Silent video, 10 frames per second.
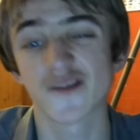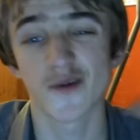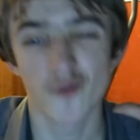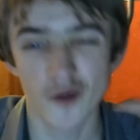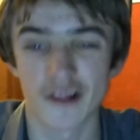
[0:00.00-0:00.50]

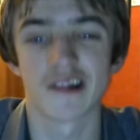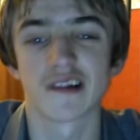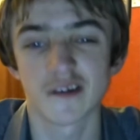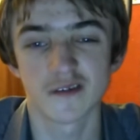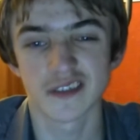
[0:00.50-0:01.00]
one of the
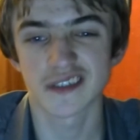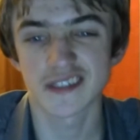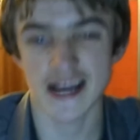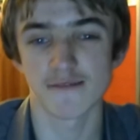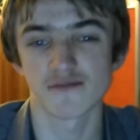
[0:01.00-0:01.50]
longest
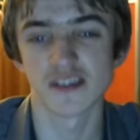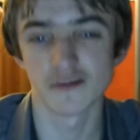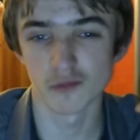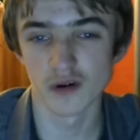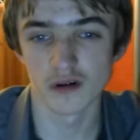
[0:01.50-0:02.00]
gaps in the
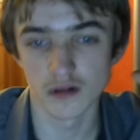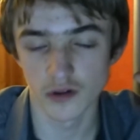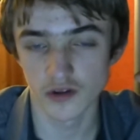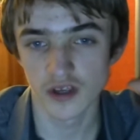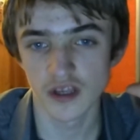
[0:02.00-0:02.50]
world.